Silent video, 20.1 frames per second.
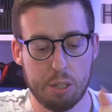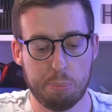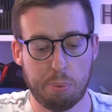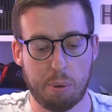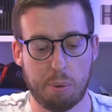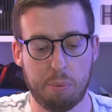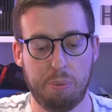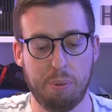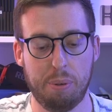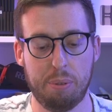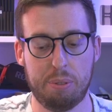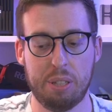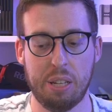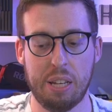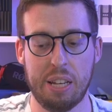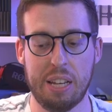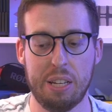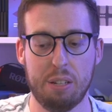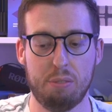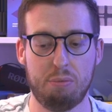pop filter
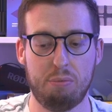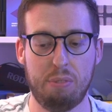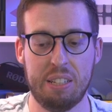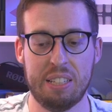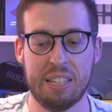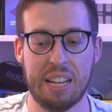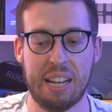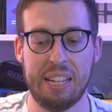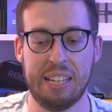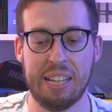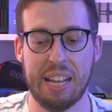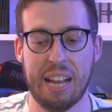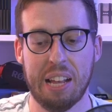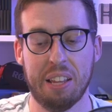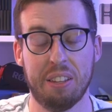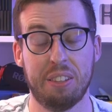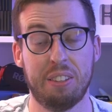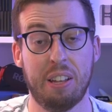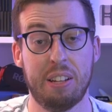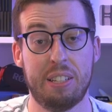is retailing
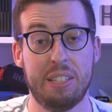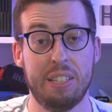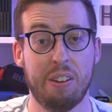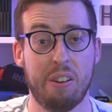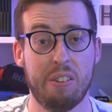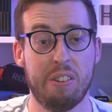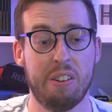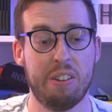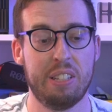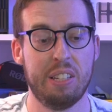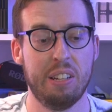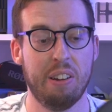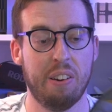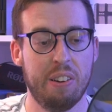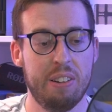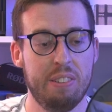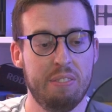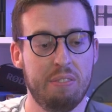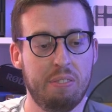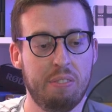at
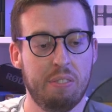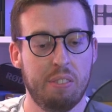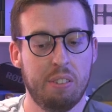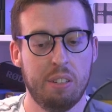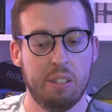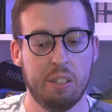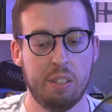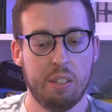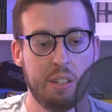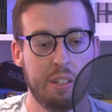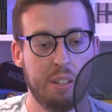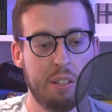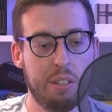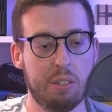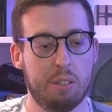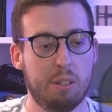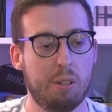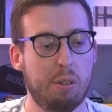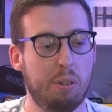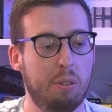$39.99.
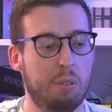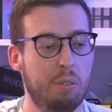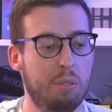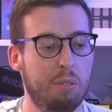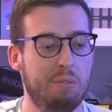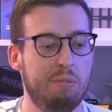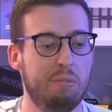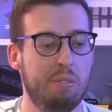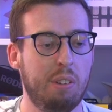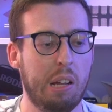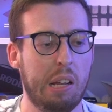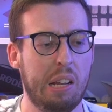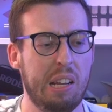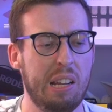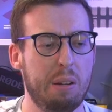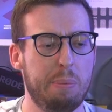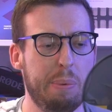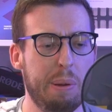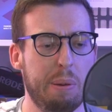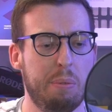So a
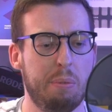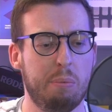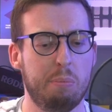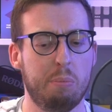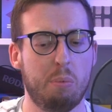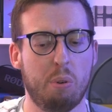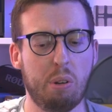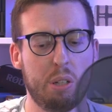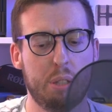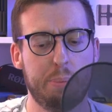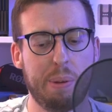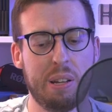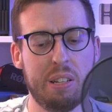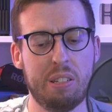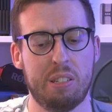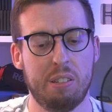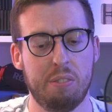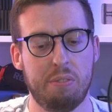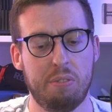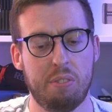little bit more
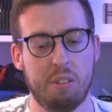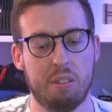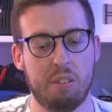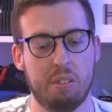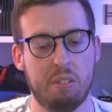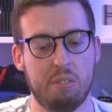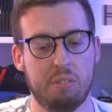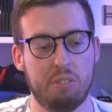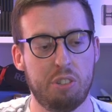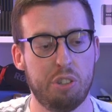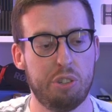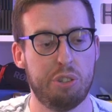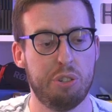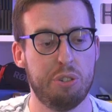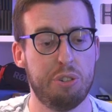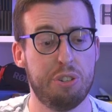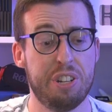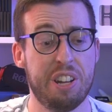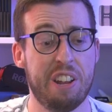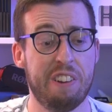expensive than just your
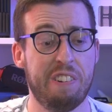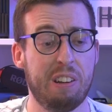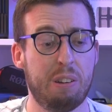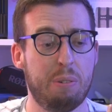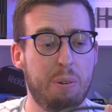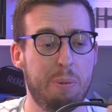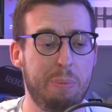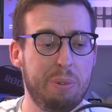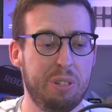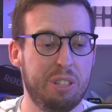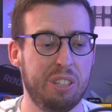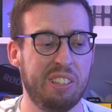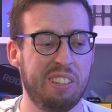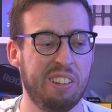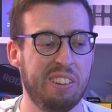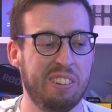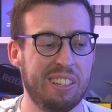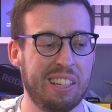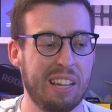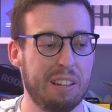generic one, which you can
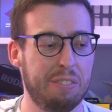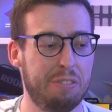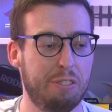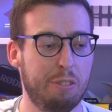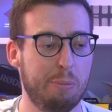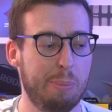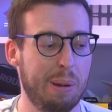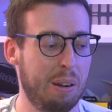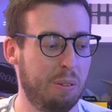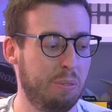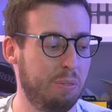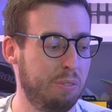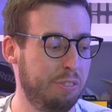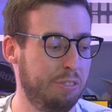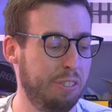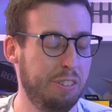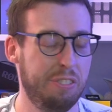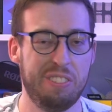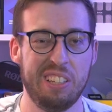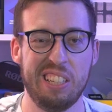kind of get for about
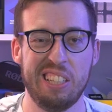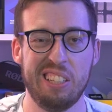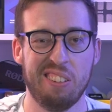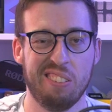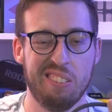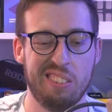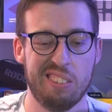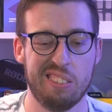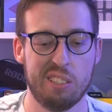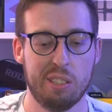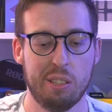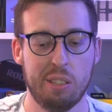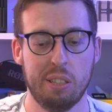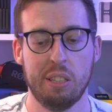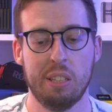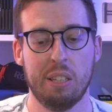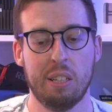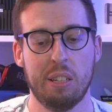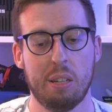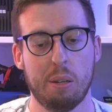$15.
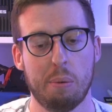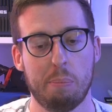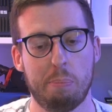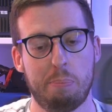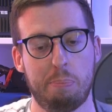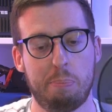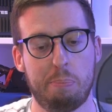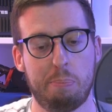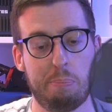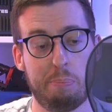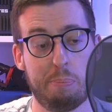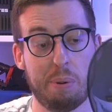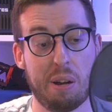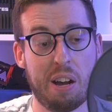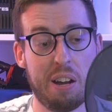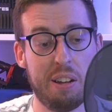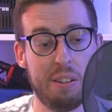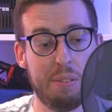But